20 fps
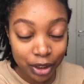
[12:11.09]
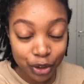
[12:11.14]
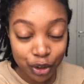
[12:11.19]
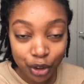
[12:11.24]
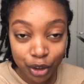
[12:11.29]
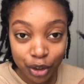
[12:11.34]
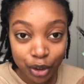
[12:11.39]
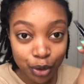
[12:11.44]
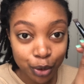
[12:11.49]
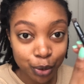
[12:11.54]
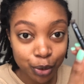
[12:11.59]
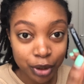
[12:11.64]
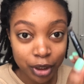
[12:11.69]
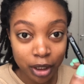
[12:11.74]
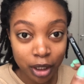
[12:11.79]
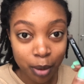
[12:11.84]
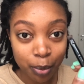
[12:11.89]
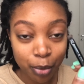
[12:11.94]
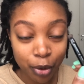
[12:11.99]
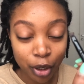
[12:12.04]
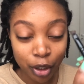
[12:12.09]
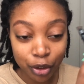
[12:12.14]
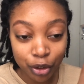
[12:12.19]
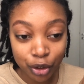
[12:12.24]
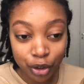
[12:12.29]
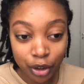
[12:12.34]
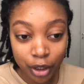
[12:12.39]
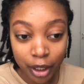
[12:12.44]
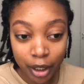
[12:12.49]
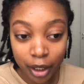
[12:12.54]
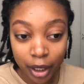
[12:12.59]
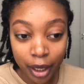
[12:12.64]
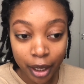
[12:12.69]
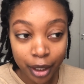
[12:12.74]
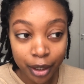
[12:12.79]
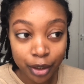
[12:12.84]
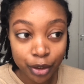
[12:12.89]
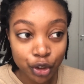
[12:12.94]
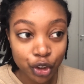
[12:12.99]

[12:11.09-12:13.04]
just using a brush and